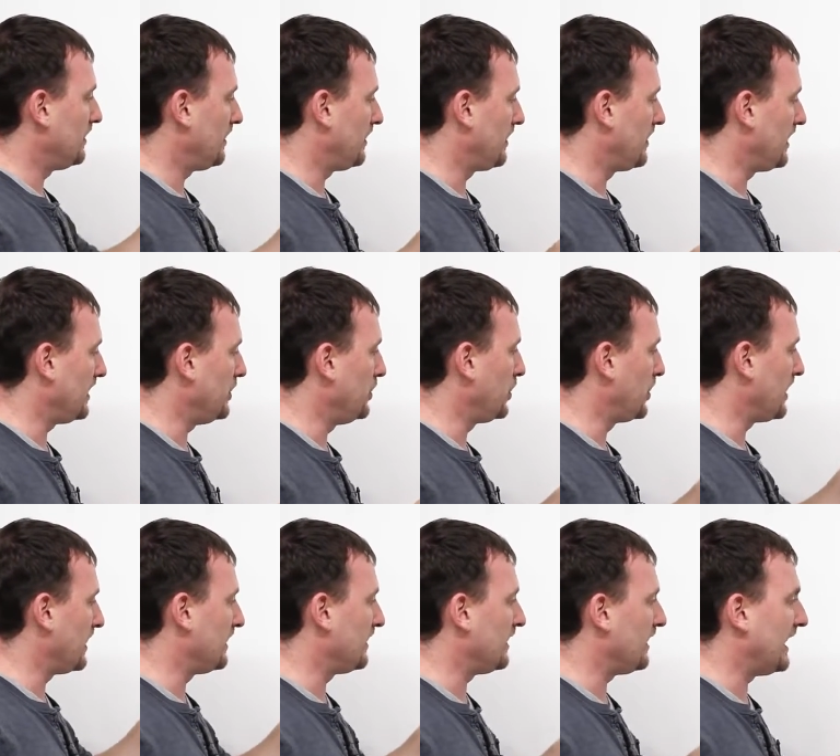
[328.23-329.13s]
you
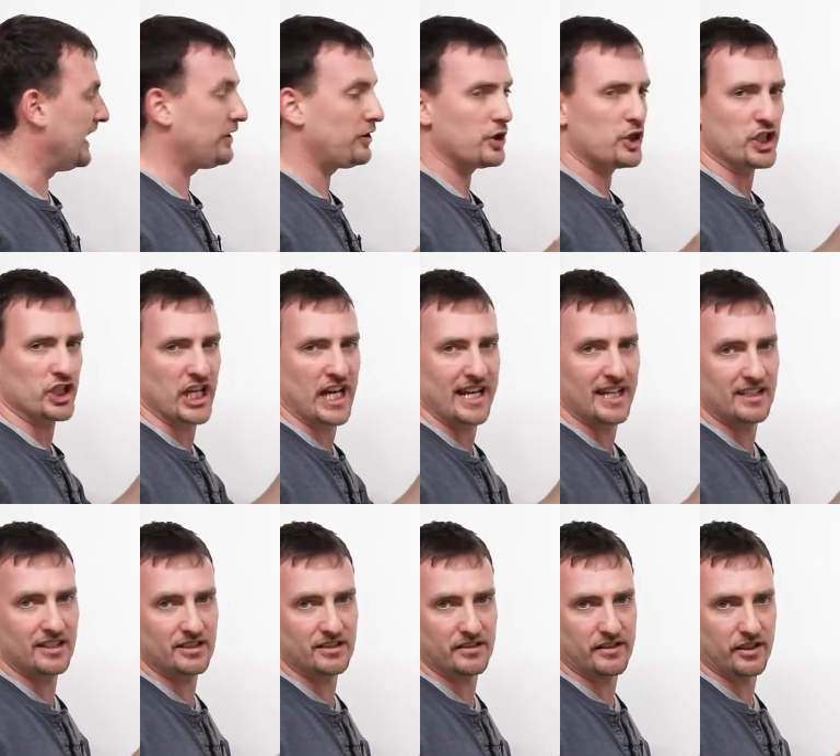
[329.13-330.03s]
can
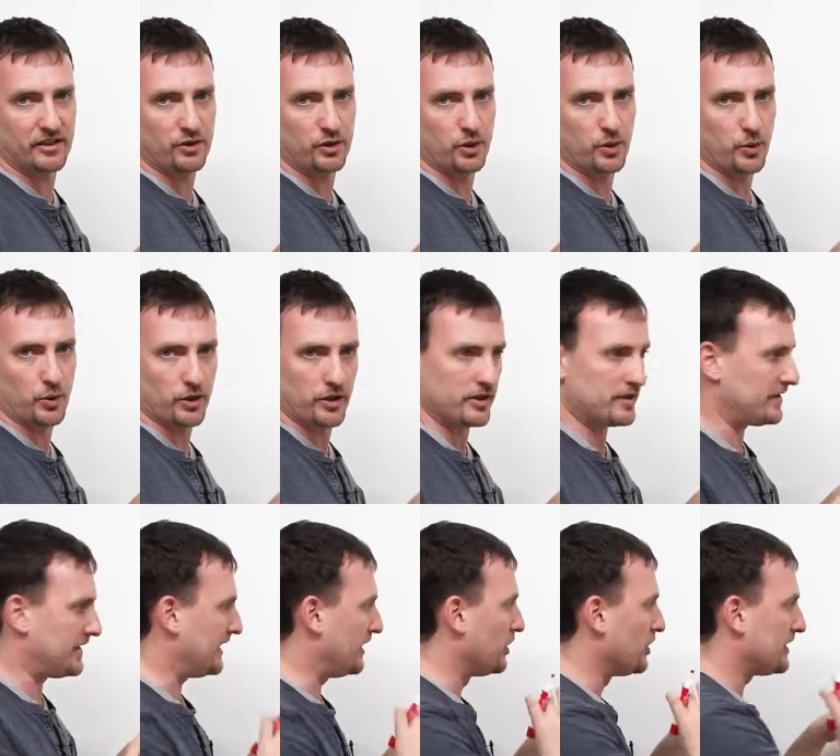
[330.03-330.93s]
interchange the two words.
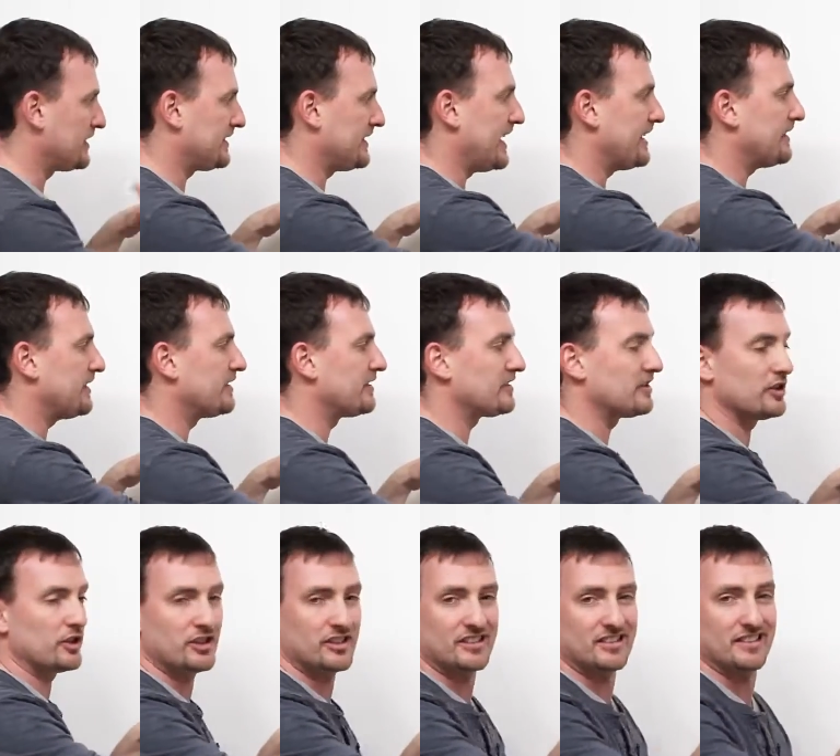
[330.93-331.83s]
The sentence
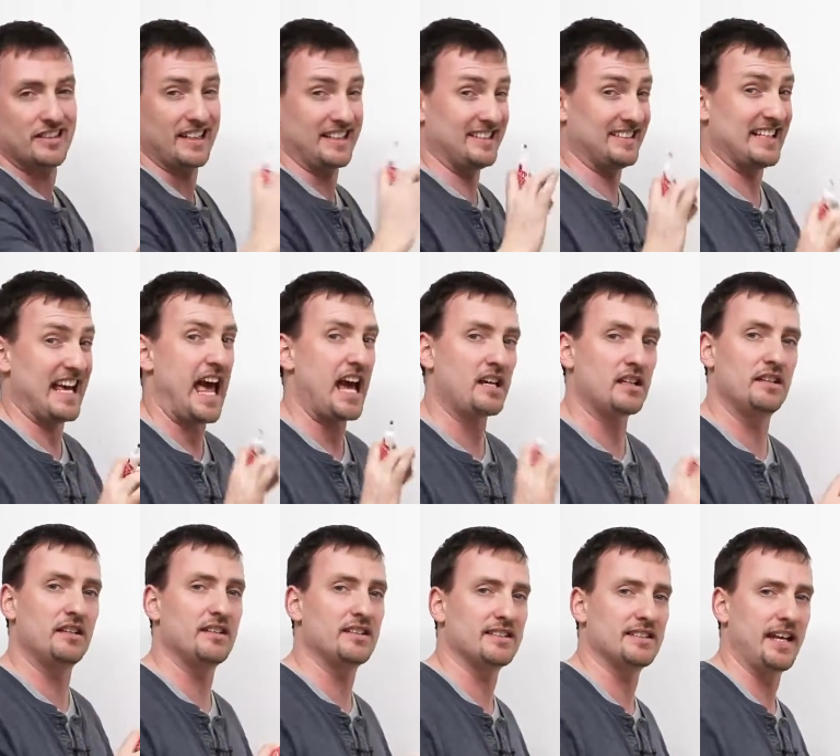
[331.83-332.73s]
looks
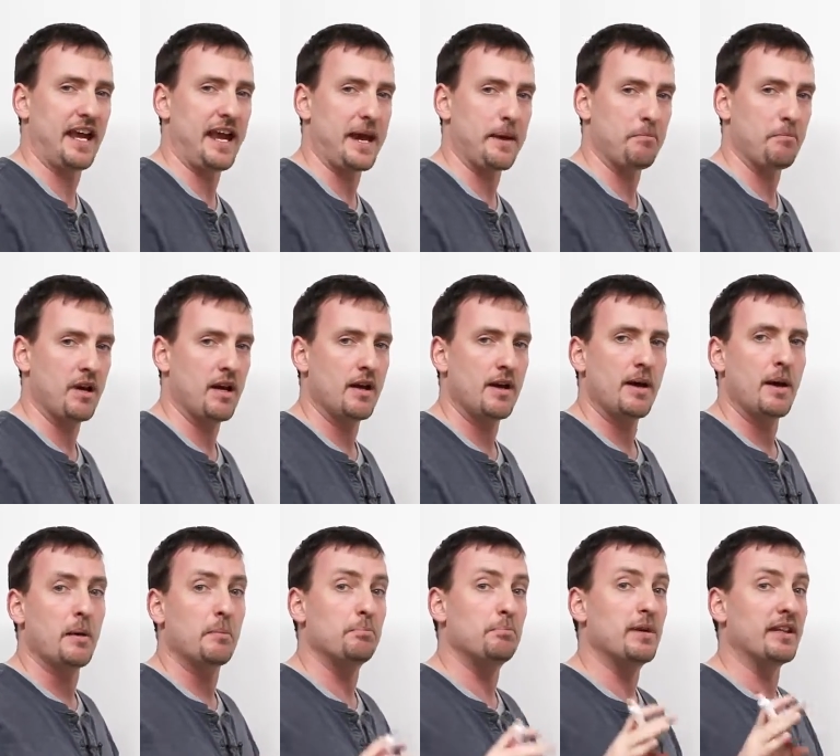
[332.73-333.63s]
exactly the same,
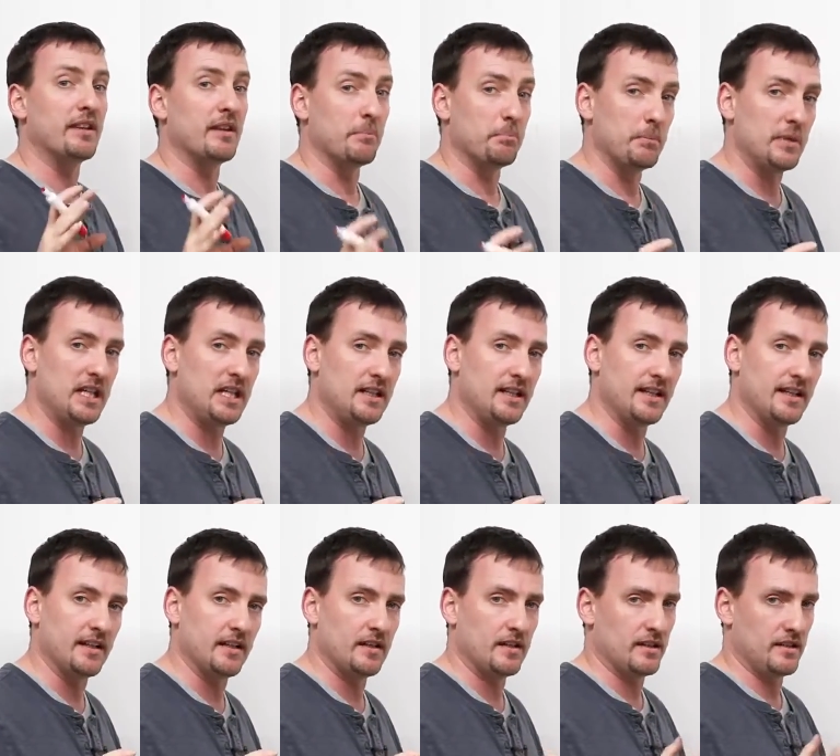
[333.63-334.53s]
but the
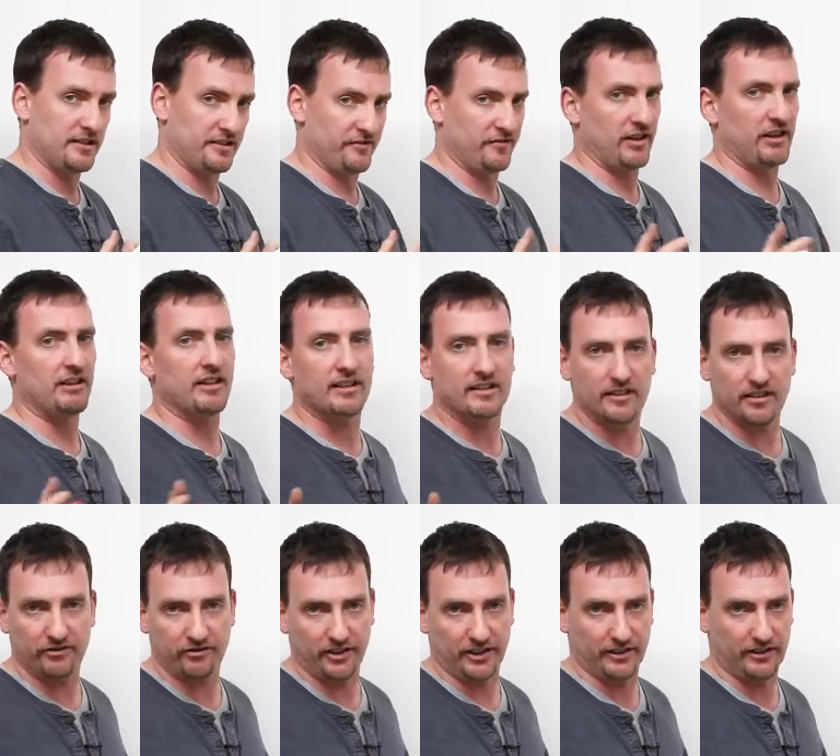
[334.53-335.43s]
meaning is very
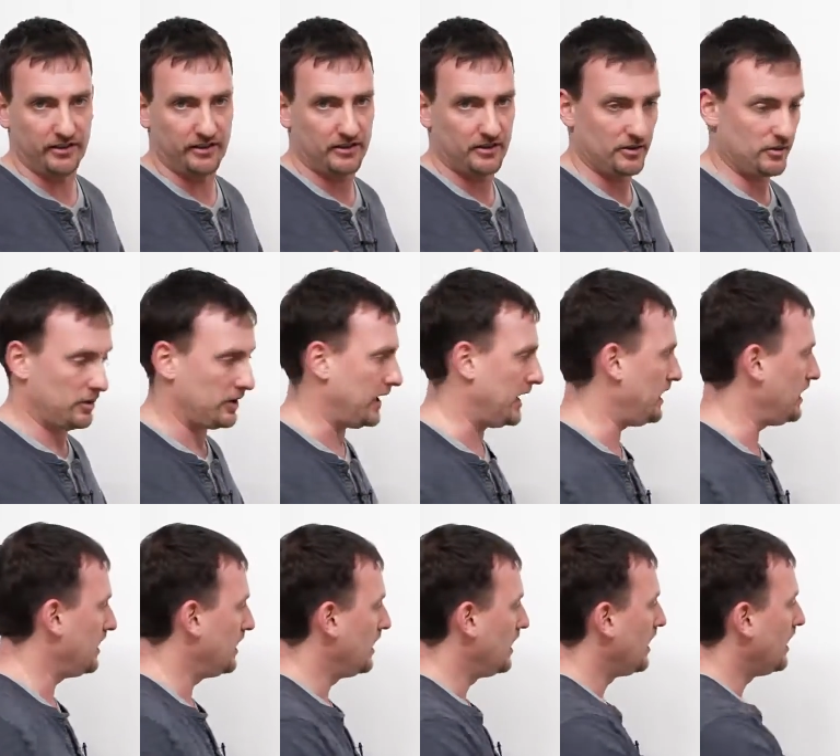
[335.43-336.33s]
different, okay?
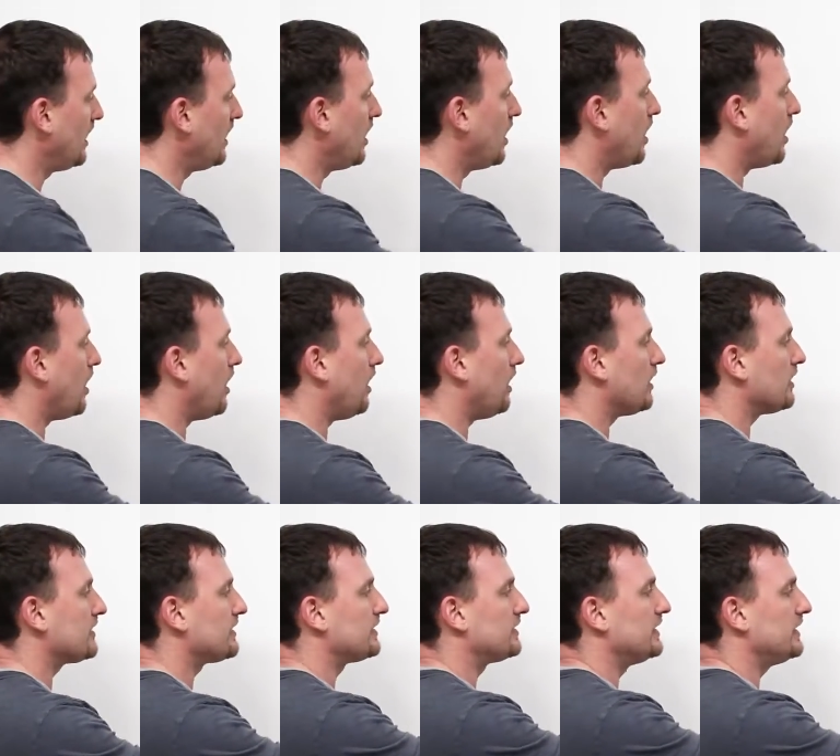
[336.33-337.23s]

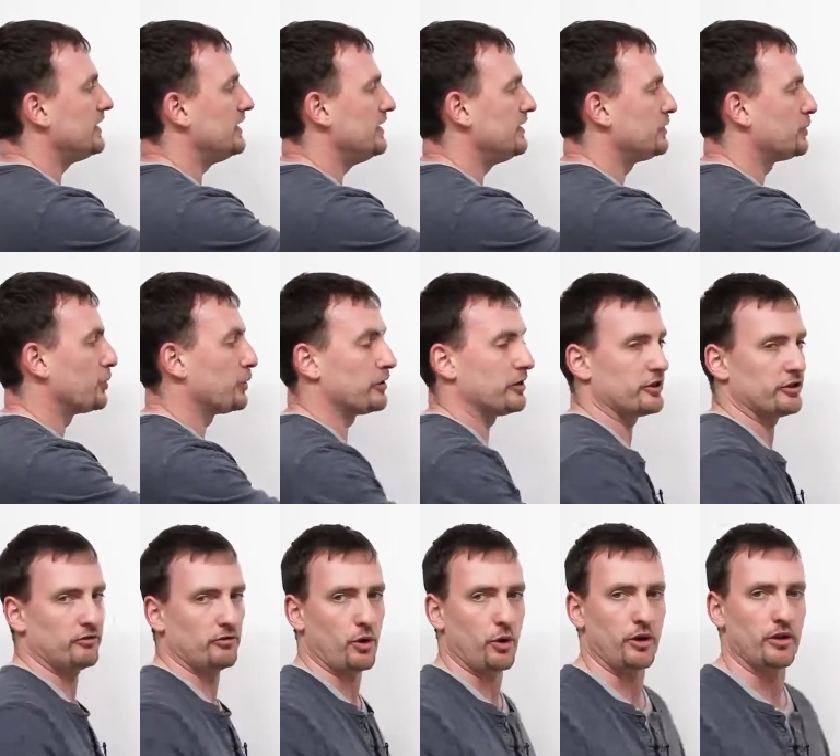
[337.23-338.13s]
All cities were
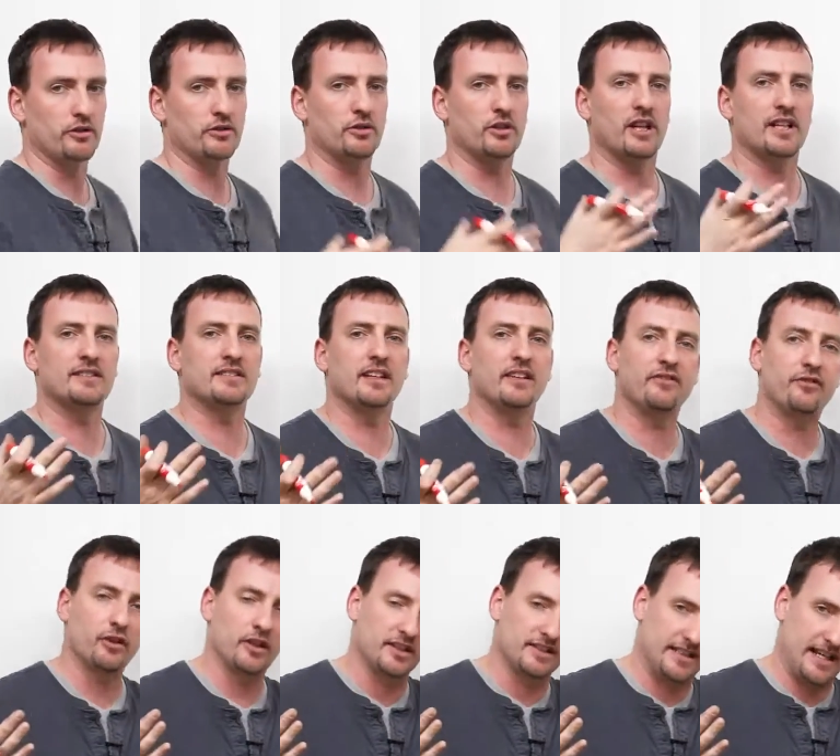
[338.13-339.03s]
destroyed. So let's say,
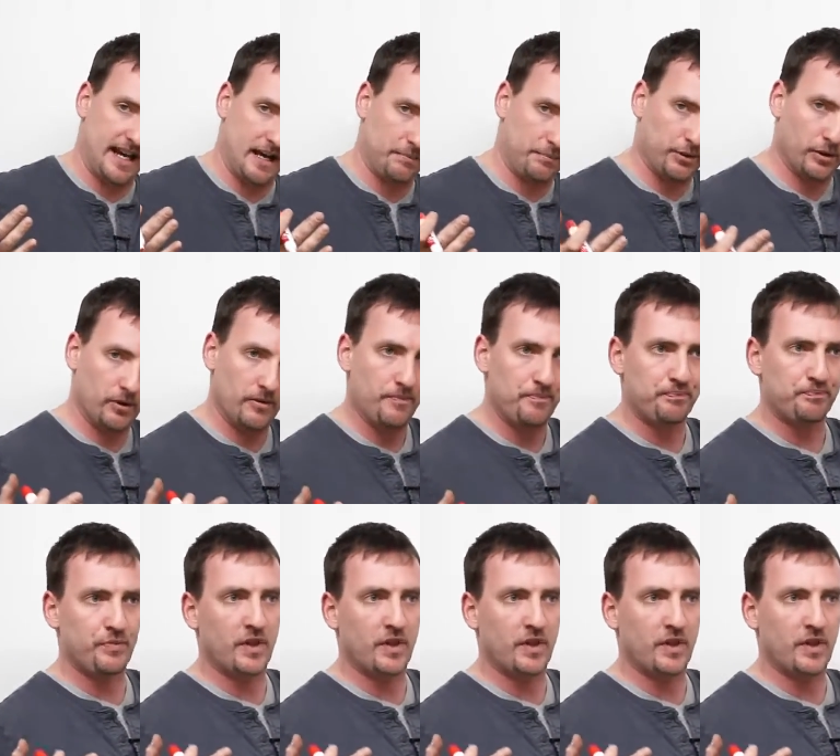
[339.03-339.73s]
for example,